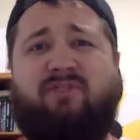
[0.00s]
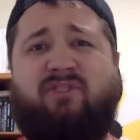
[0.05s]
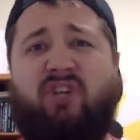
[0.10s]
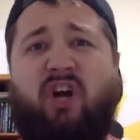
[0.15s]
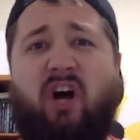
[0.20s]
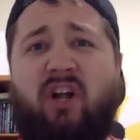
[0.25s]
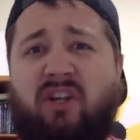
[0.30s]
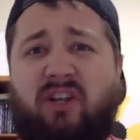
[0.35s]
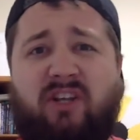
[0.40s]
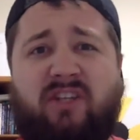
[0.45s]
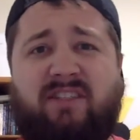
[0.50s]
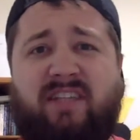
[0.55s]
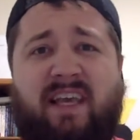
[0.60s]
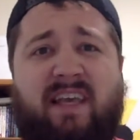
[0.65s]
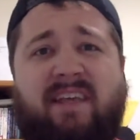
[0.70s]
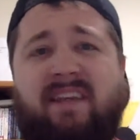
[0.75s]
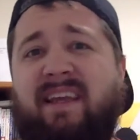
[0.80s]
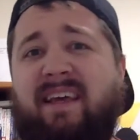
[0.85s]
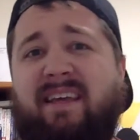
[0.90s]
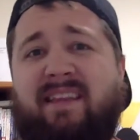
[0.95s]
jolly
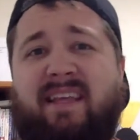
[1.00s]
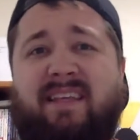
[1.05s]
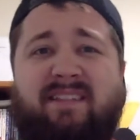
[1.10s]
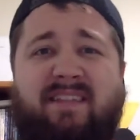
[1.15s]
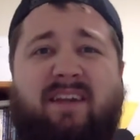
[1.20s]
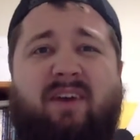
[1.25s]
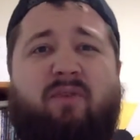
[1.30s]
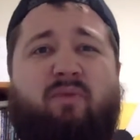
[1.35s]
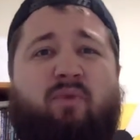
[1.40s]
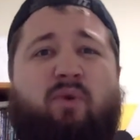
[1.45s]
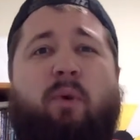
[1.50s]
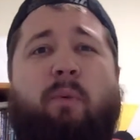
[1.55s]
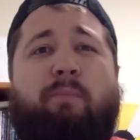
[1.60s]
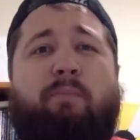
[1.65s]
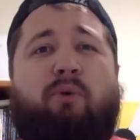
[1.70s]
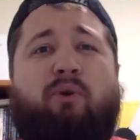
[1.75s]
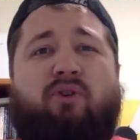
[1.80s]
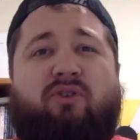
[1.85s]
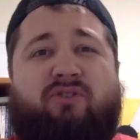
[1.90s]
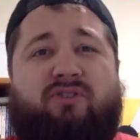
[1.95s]
Saint Nick, that's not a real
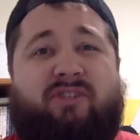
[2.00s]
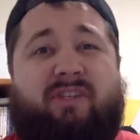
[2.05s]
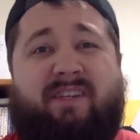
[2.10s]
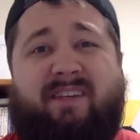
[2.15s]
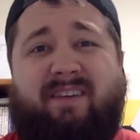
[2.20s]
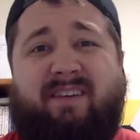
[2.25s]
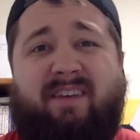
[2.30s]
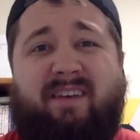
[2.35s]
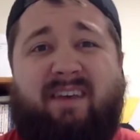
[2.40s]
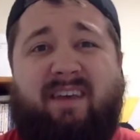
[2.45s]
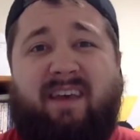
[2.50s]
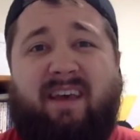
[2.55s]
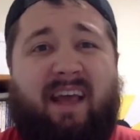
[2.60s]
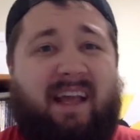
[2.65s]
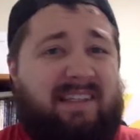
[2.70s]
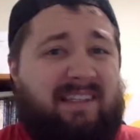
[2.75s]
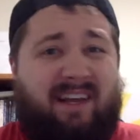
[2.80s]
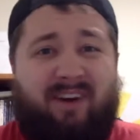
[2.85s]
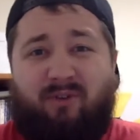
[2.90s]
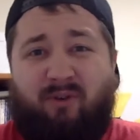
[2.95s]
person.
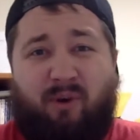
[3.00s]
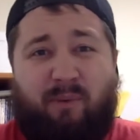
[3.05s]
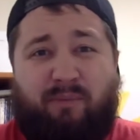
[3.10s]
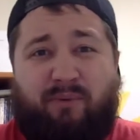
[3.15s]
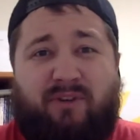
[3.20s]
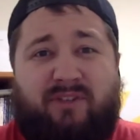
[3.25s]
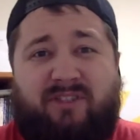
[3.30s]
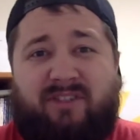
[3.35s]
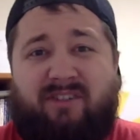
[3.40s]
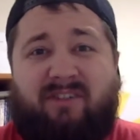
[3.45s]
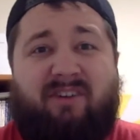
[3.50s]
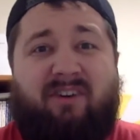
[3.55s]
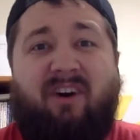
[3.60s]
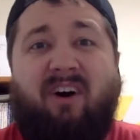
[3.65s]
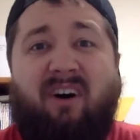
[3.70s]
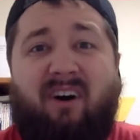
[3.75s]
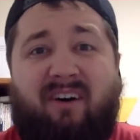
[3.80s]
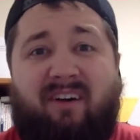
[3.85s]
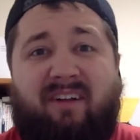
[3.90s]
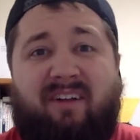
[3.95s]
It's not a real person at
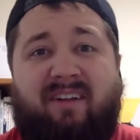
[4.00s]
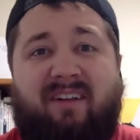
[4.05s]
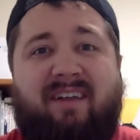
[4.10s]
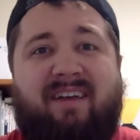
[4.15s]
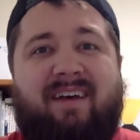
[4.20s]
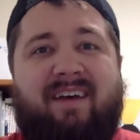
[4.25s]
all.